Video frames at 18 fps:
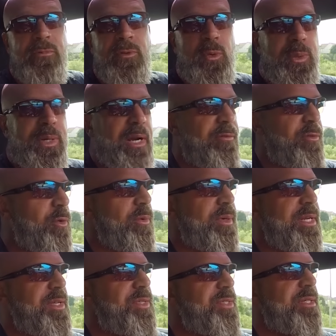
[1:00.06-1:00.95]
For whatever
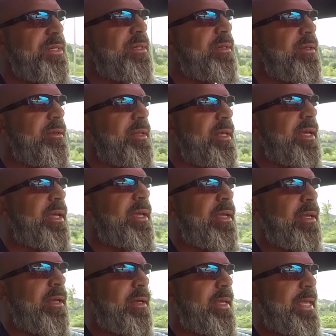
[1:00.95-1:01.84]
reason,
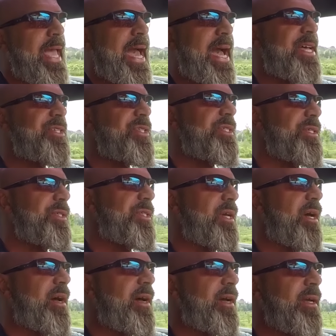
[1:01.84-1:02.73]
they cast this
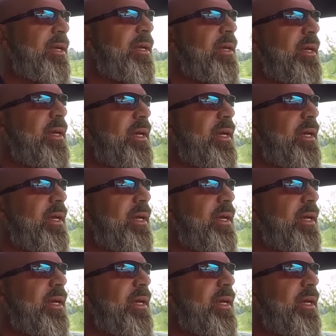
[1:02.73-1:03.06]
guy